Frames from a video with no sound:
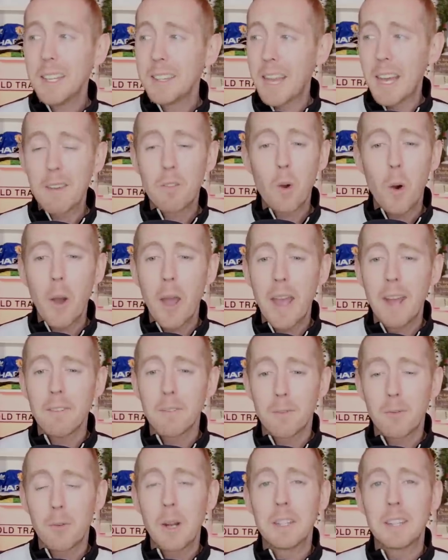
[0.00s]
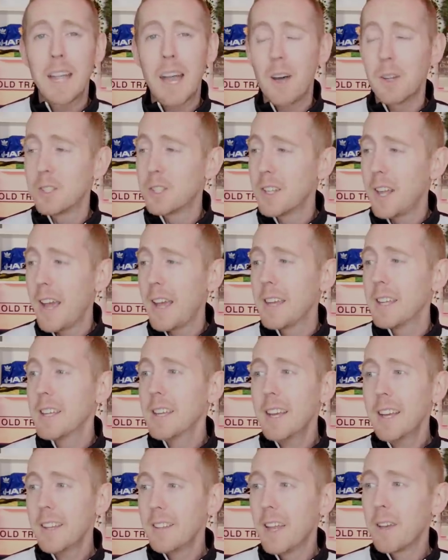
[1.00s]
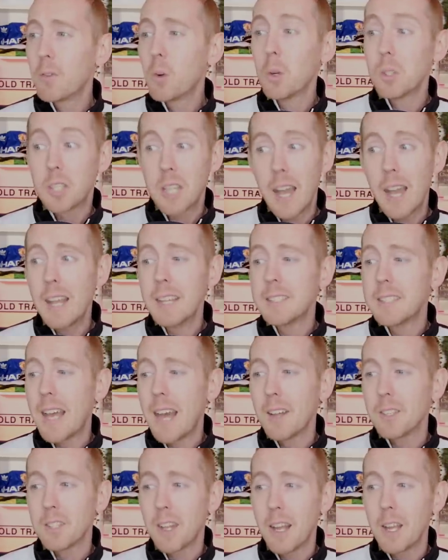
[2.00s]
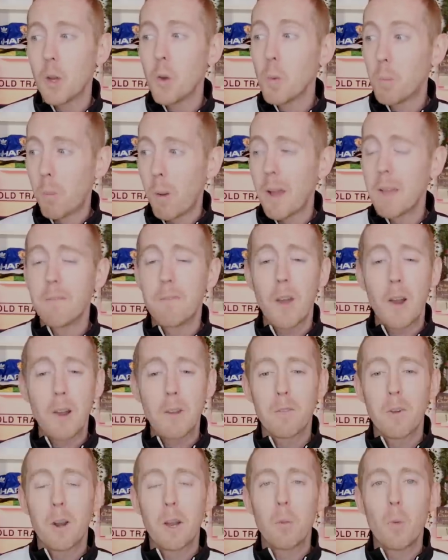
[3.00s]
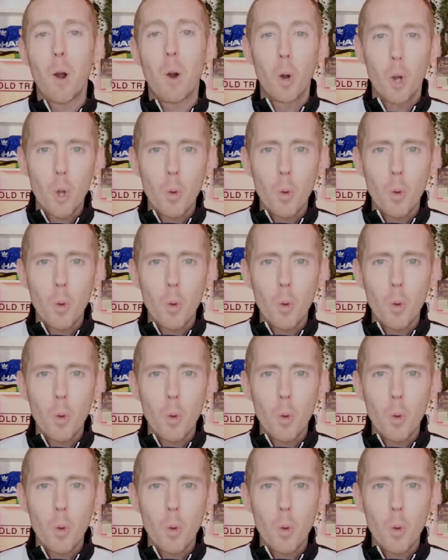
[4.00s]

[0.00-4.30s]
They got Fred down as an eight. They've got Telles down as an eight, who played very, very well.